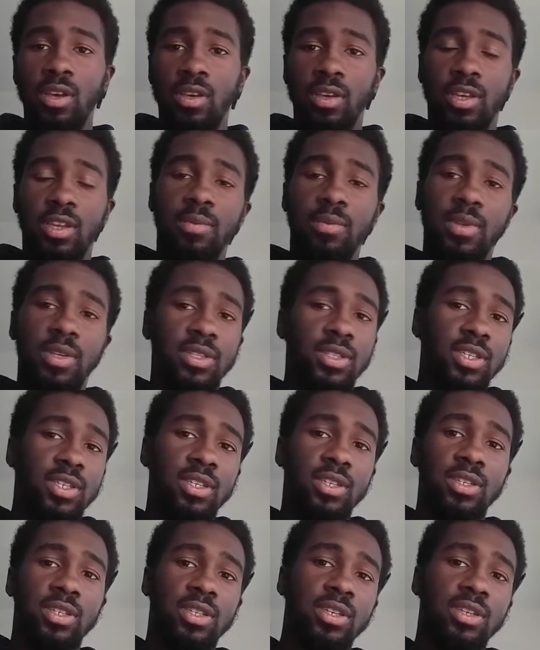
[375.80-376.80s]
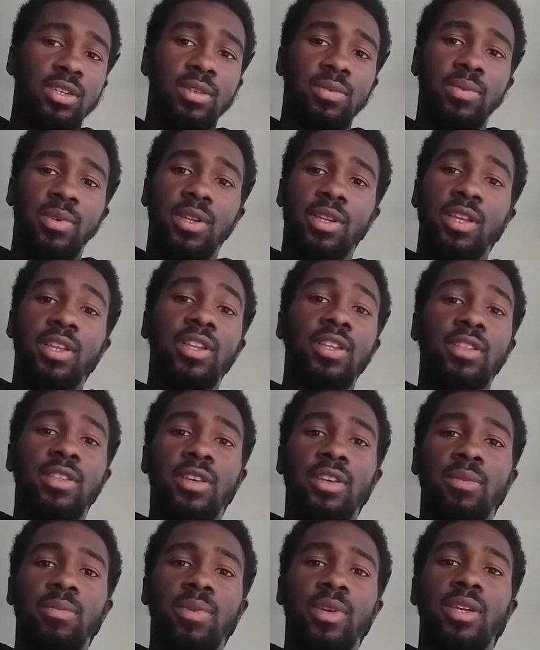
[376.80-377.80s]
Could have been sickness, could have been
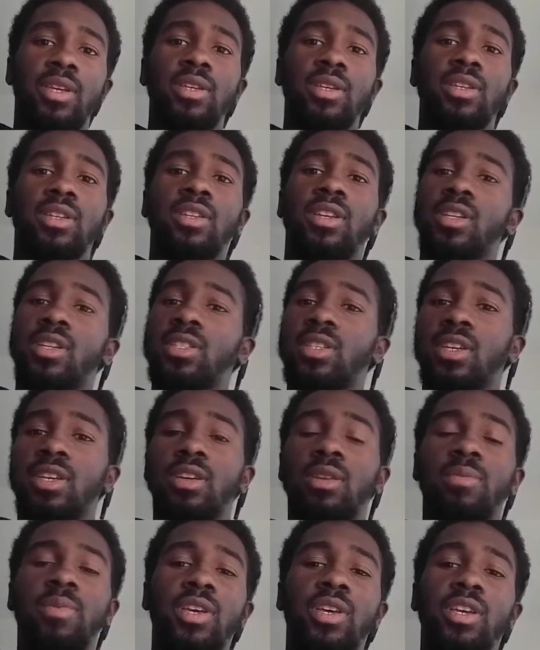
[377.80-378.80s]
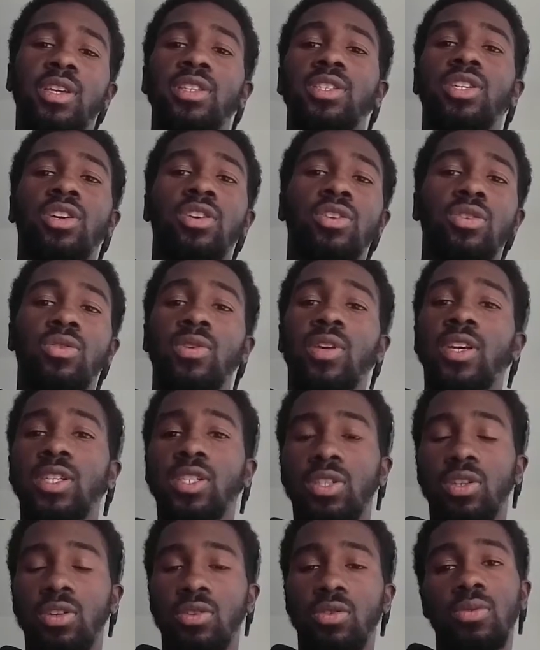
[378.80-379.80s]
anything, man. Like I said, could have been internal,
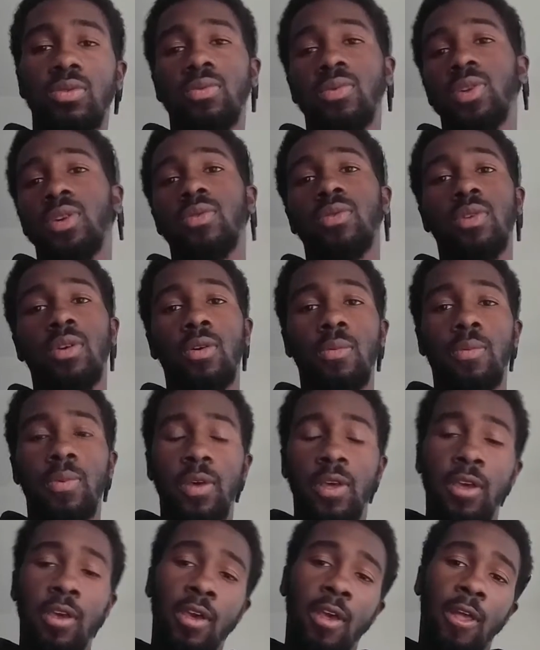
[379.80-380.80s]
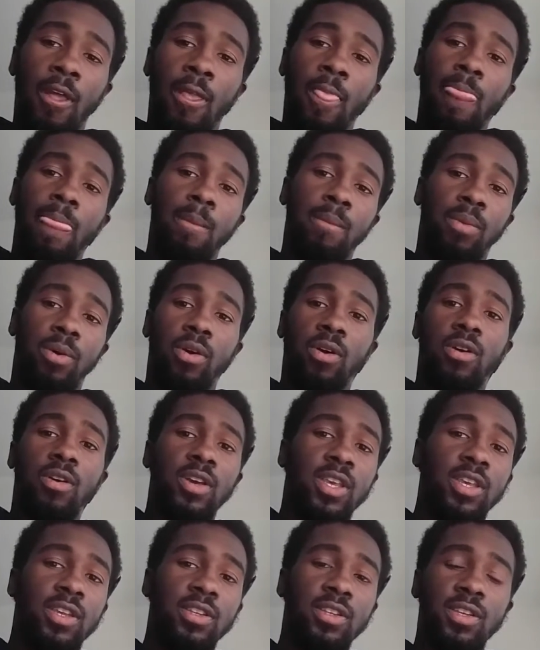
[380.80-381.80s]
external, we don't know. But Paul,
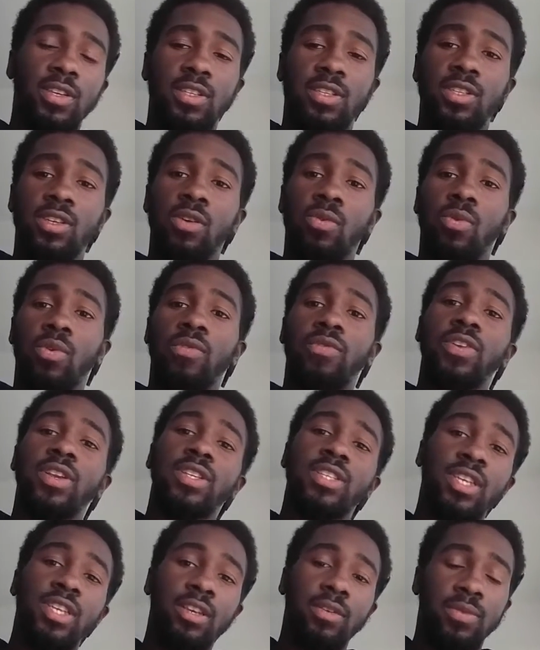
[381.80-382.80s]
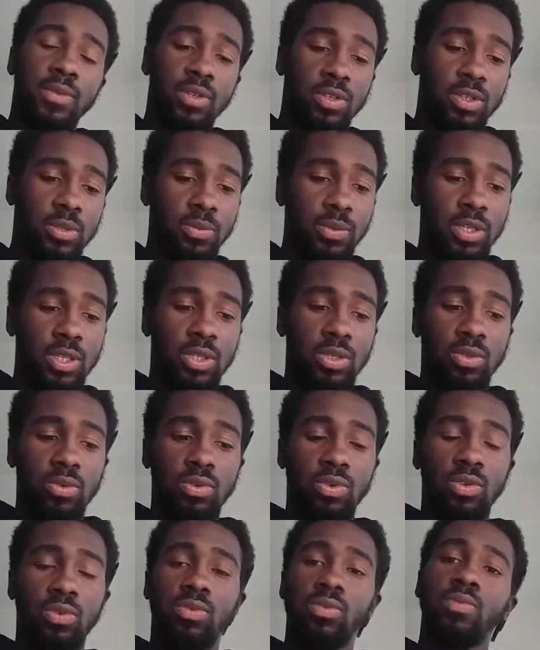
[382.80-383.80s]
he, he took one for the team, so to speak. So you
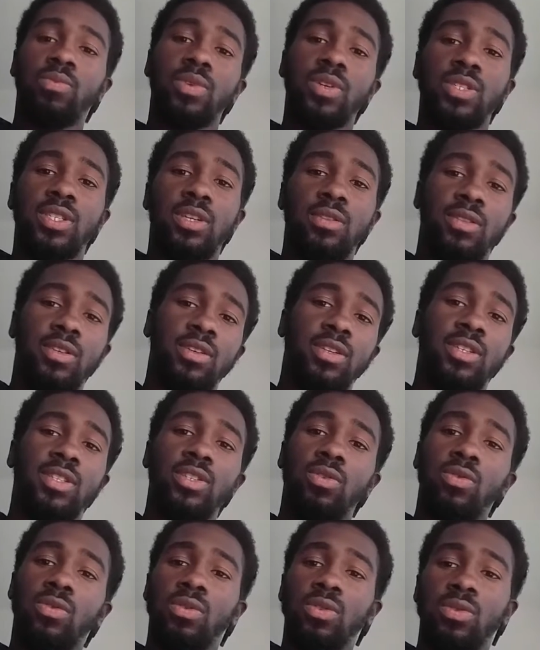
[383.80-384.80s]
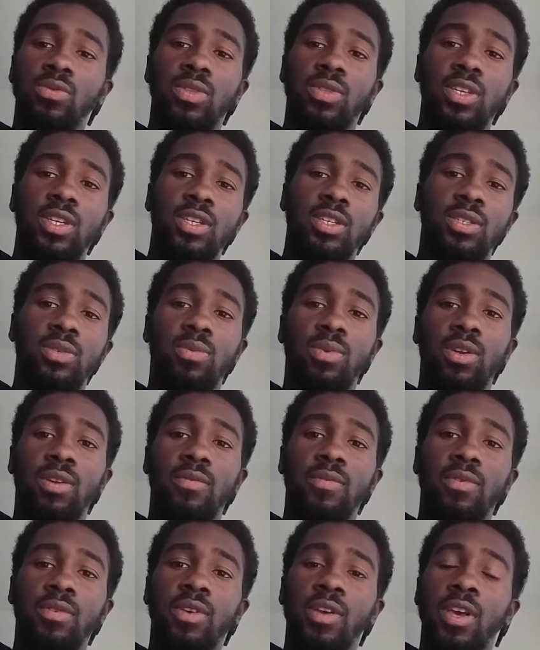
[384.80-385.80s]
know, you brothers out there just going through things or
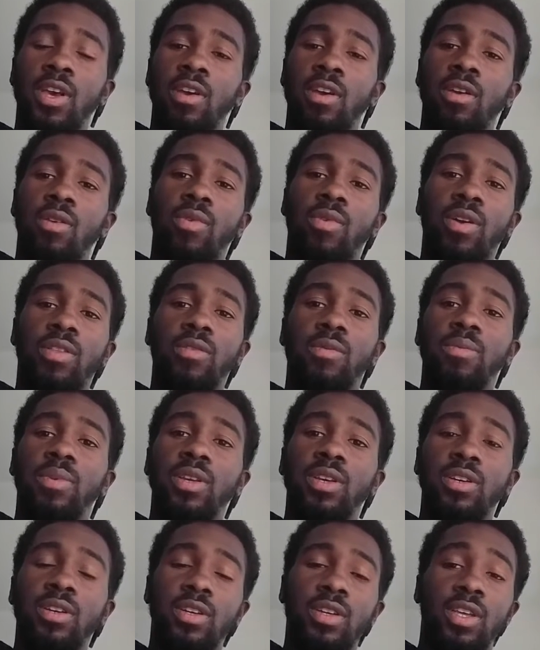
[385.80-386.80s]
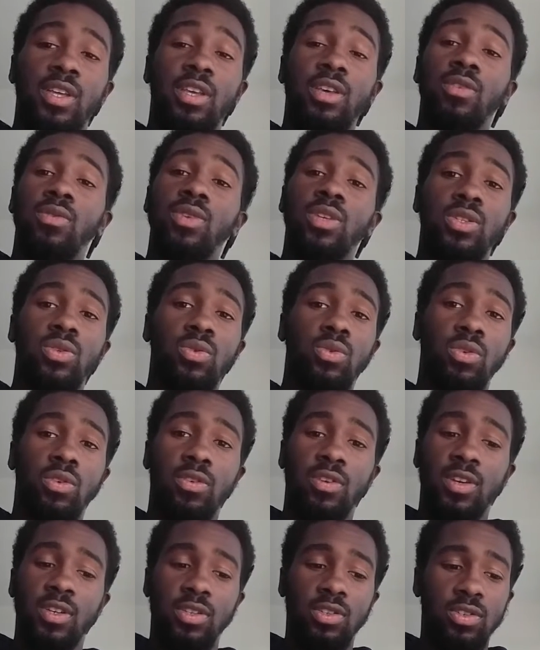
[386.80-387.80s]
whatever, rather be uh, illness
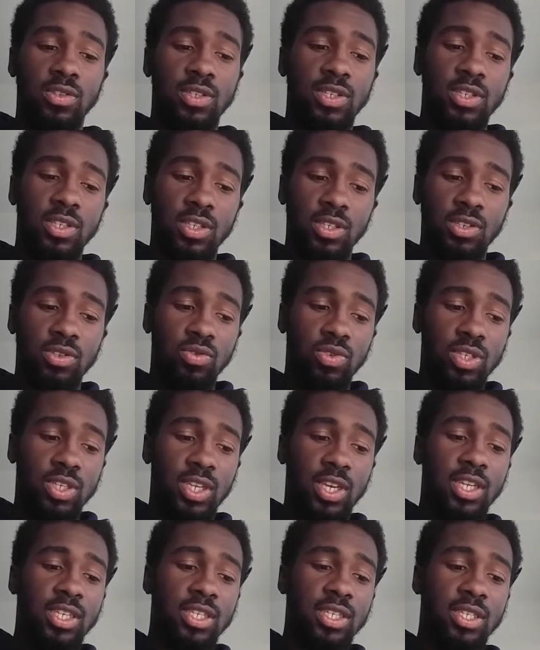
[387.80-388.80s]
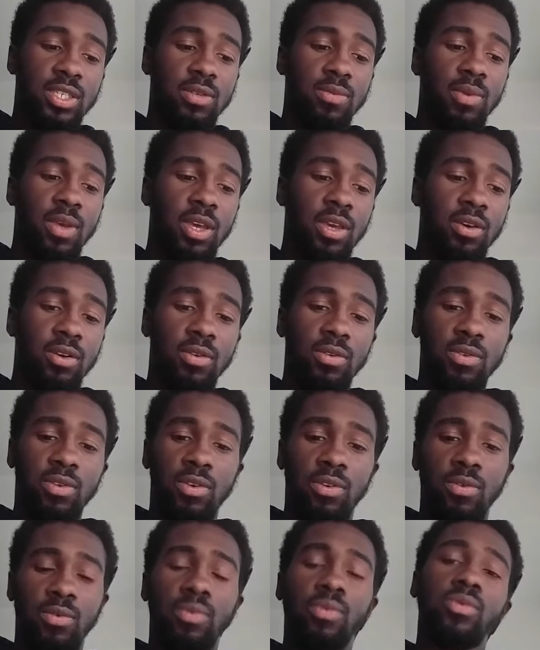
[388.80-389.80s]
or it, you're just you just catching some hell, you
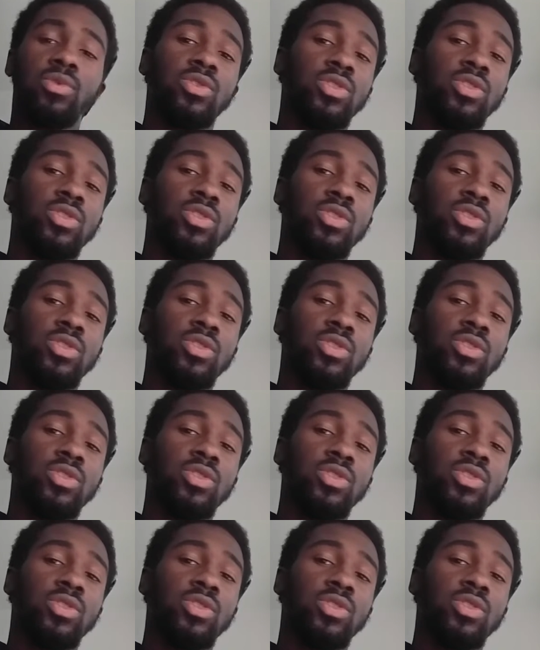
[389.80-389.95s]
know,